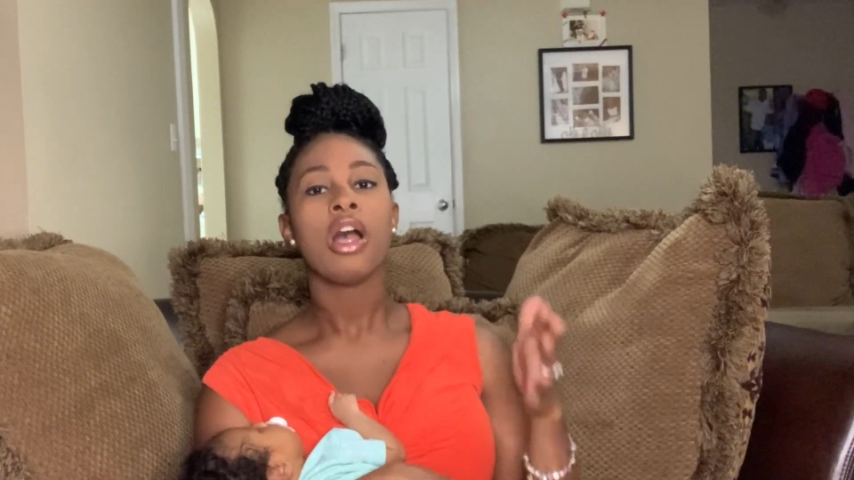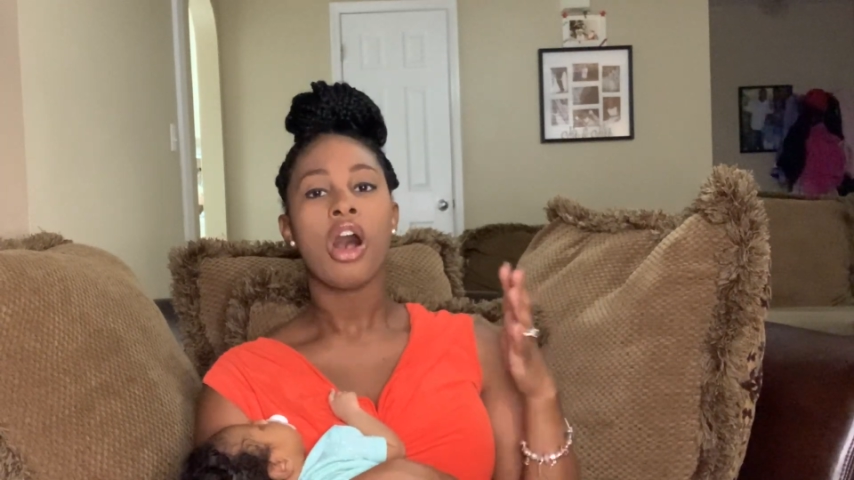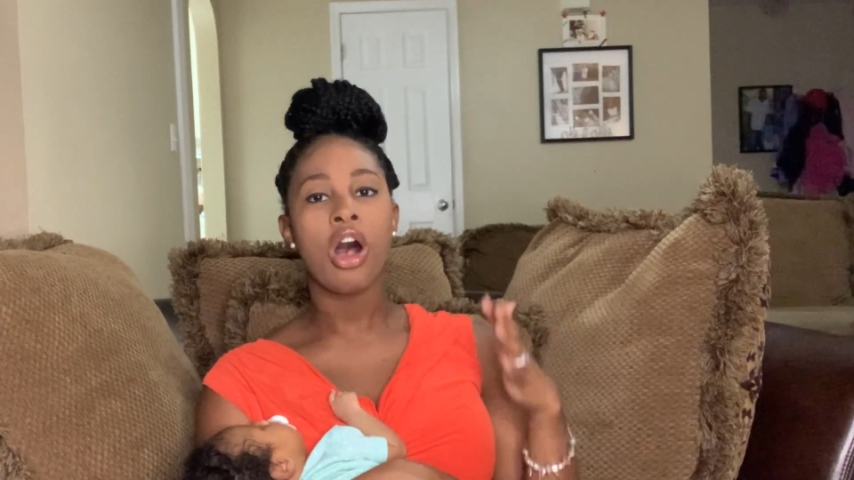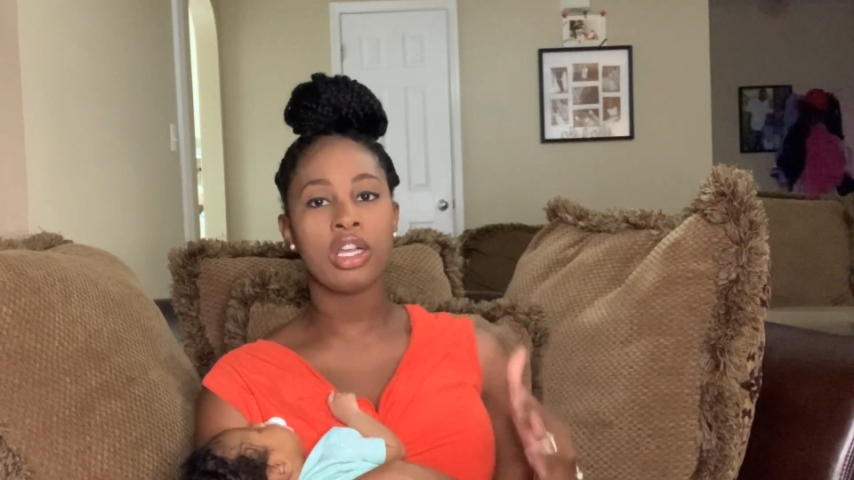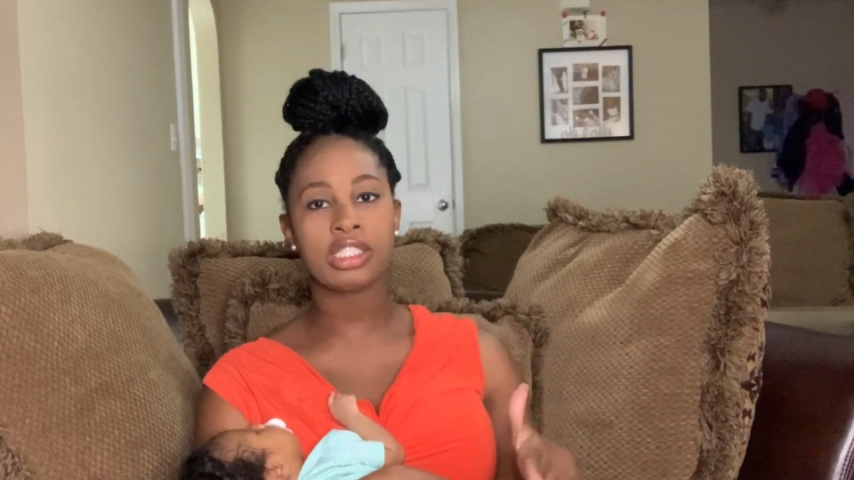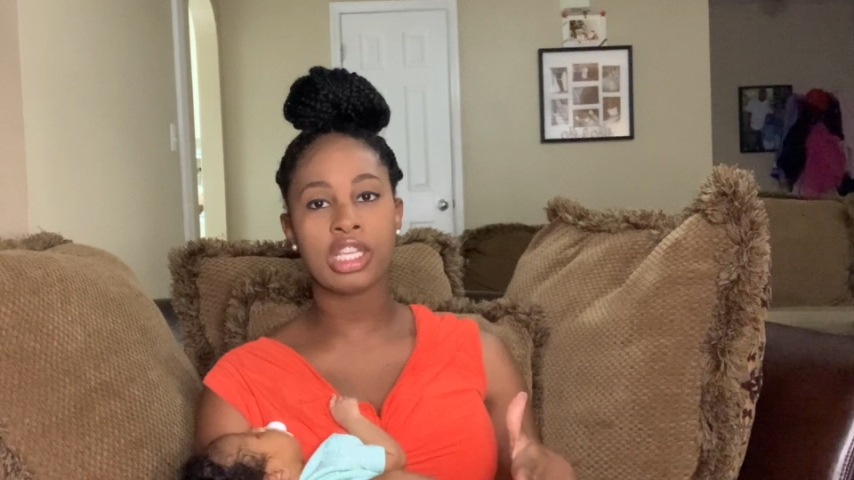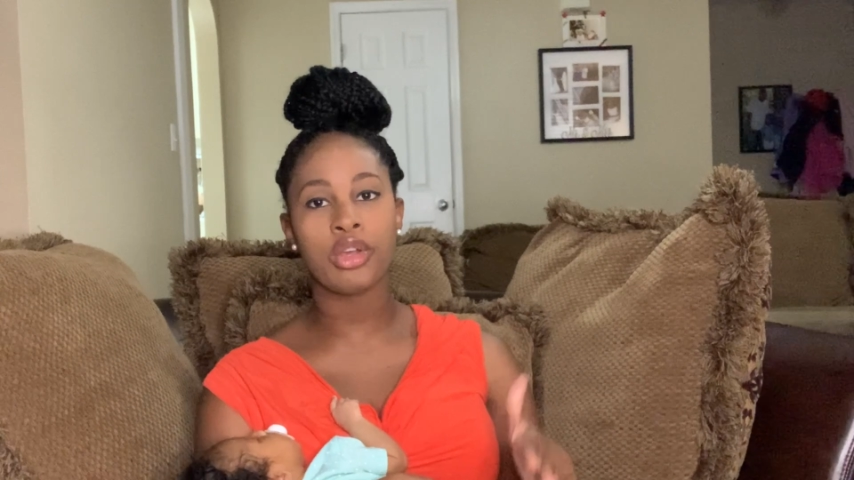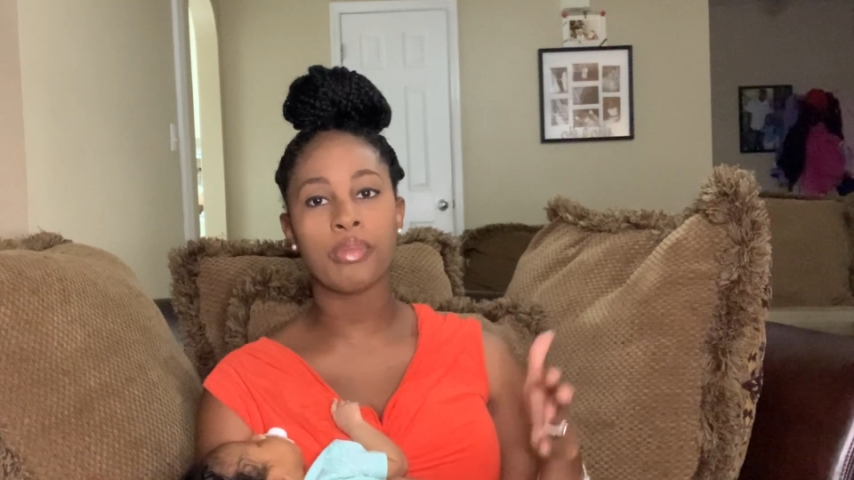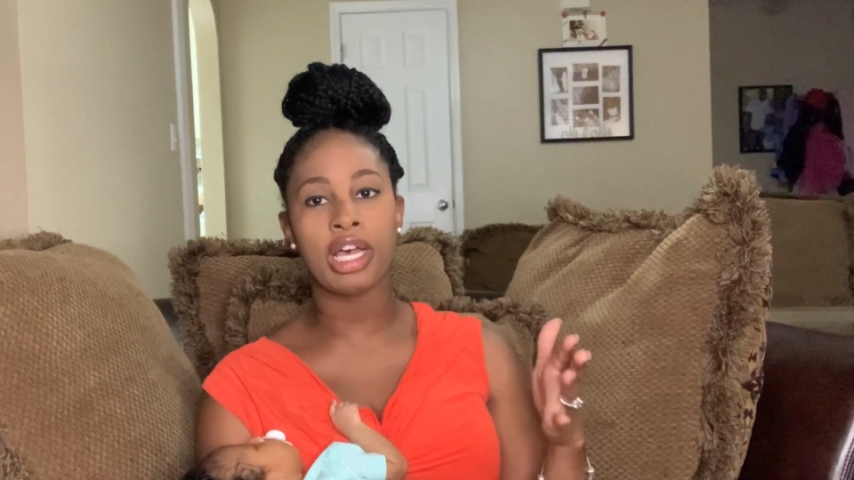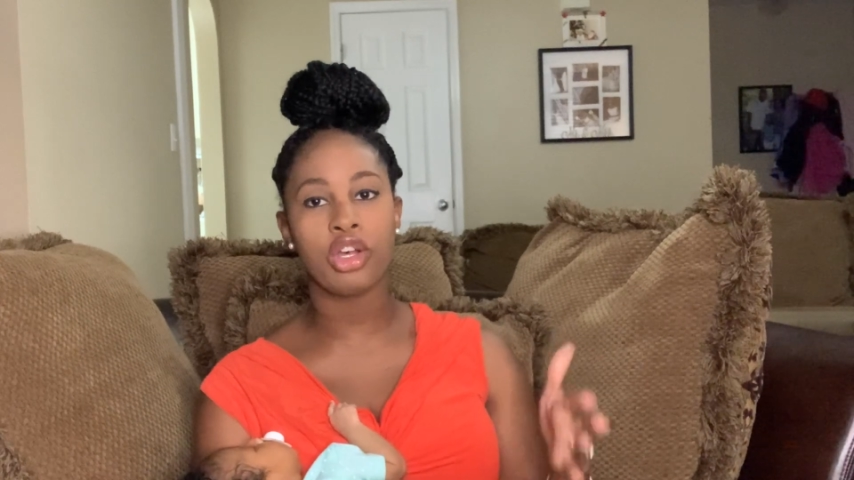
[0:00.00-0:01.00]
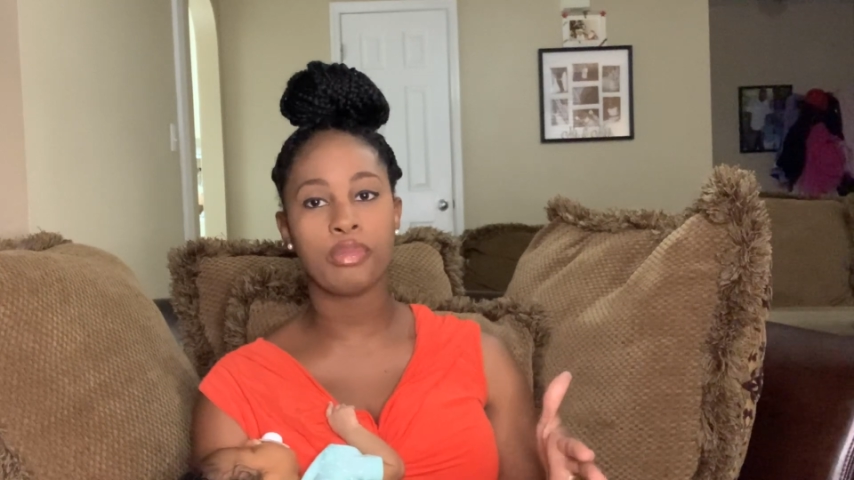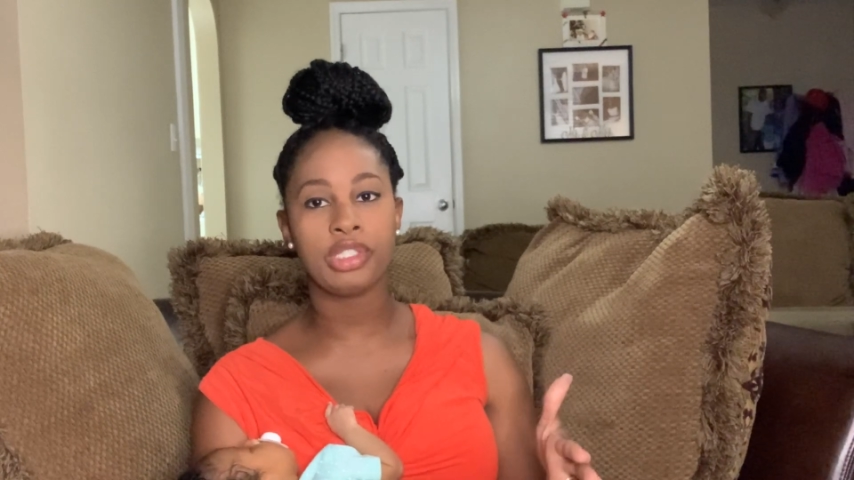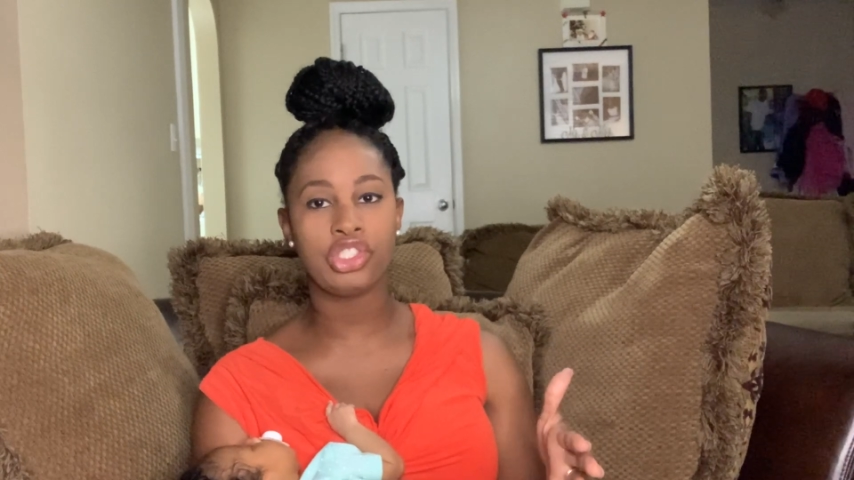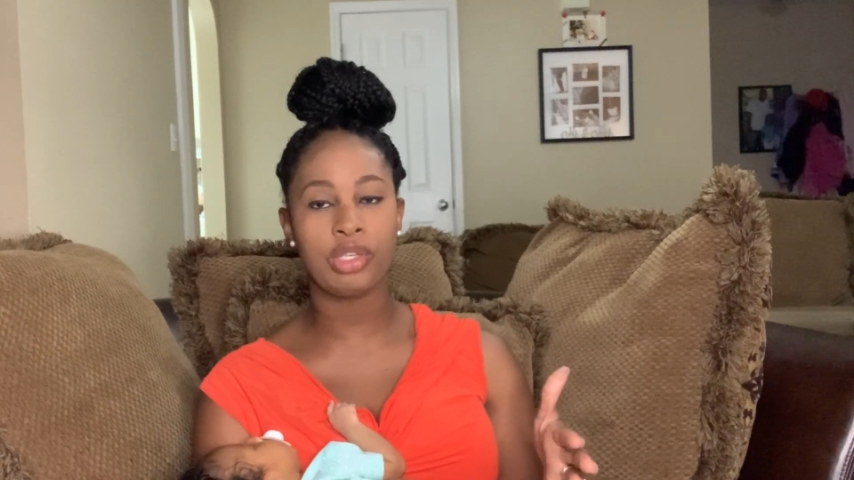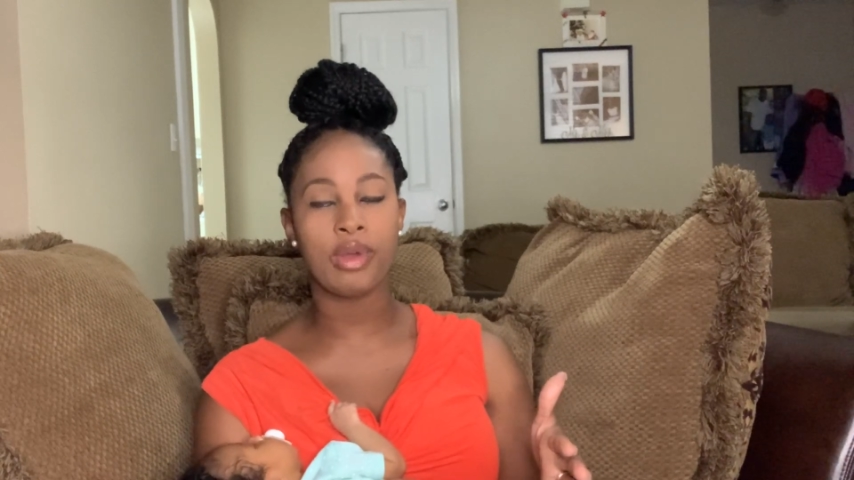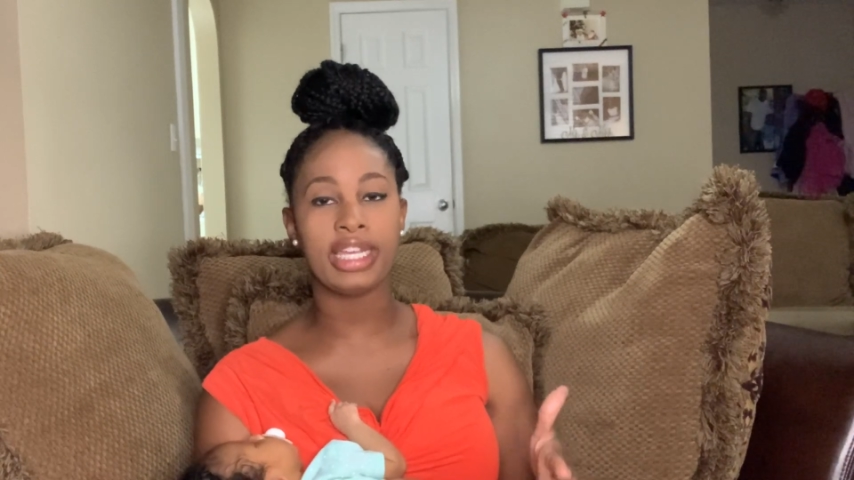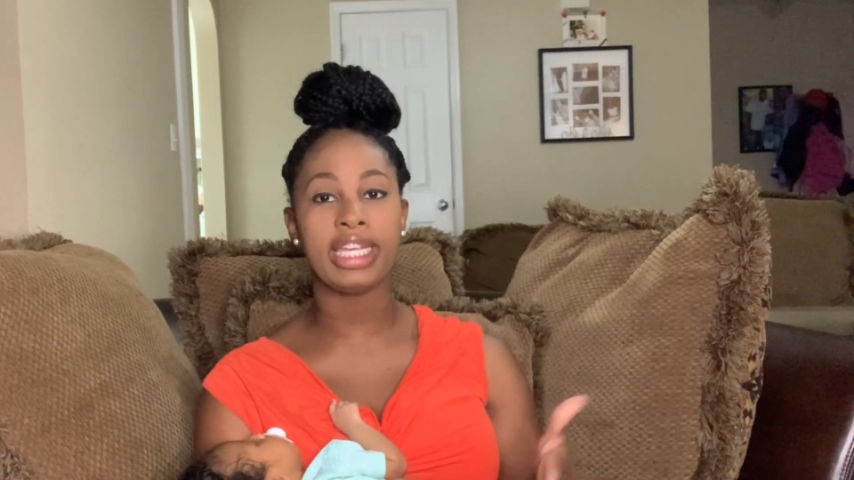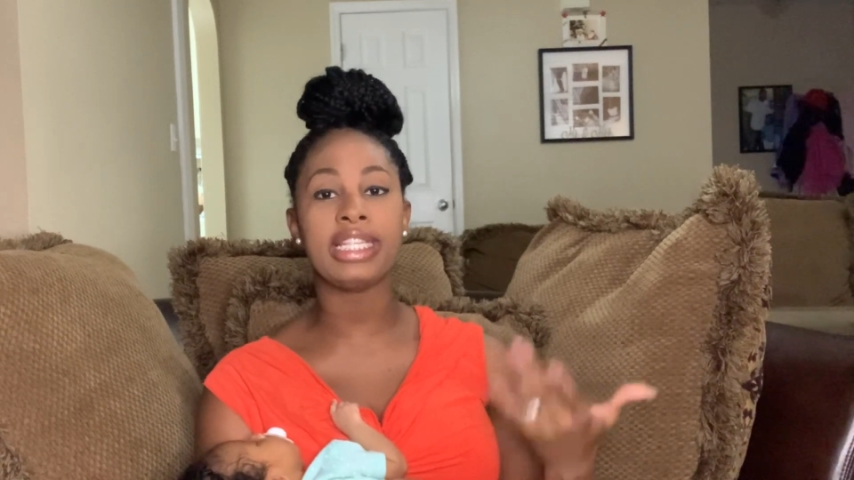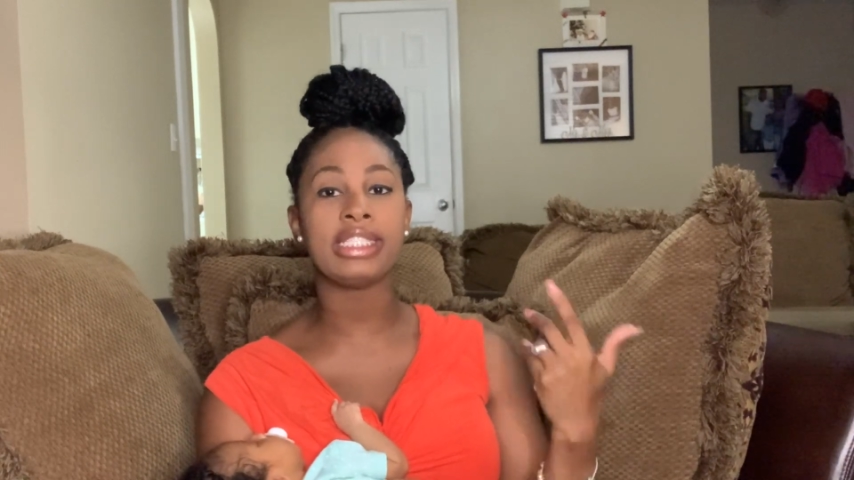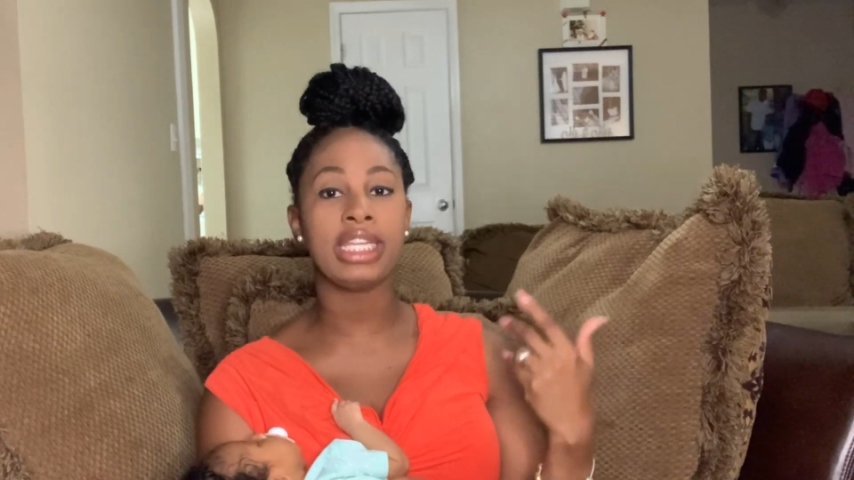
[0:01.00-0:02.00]
Also, my
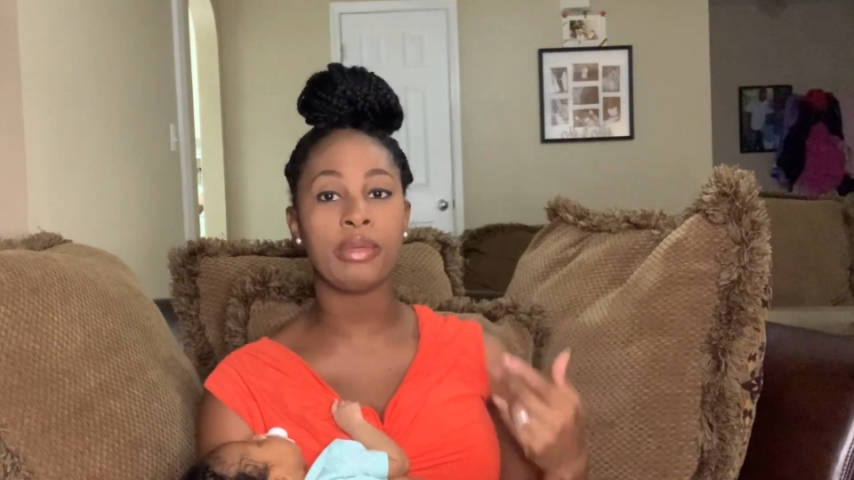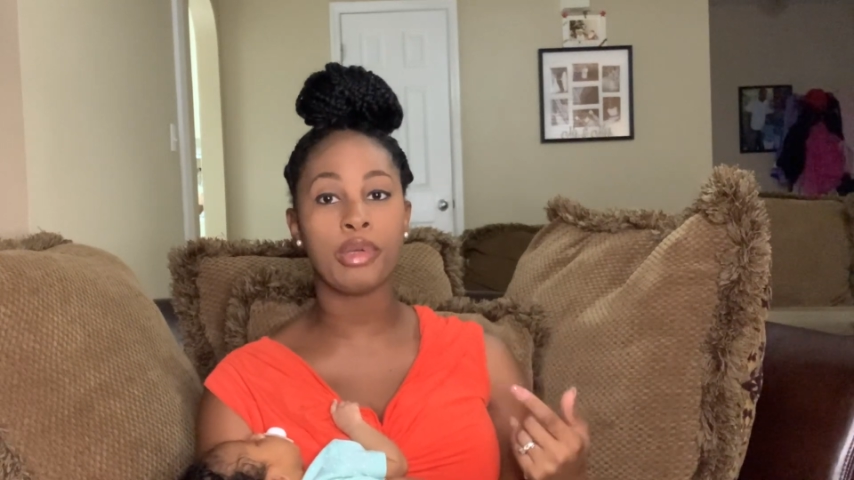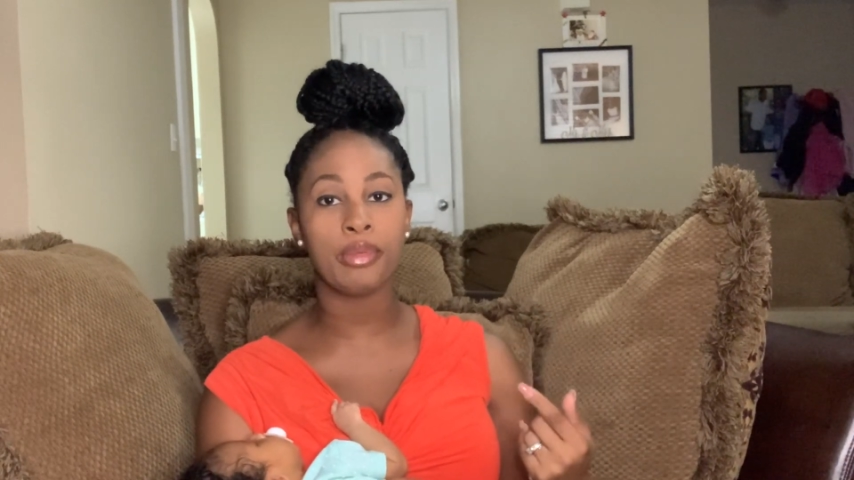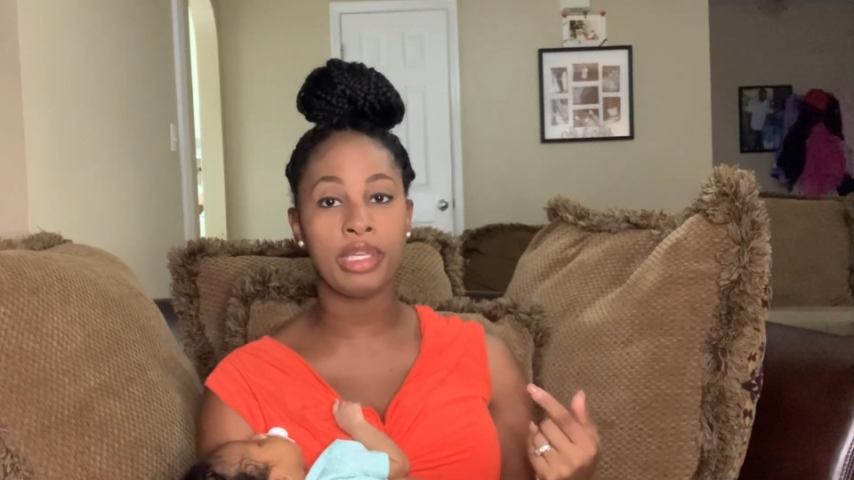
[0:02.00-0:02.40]
OBGYN did put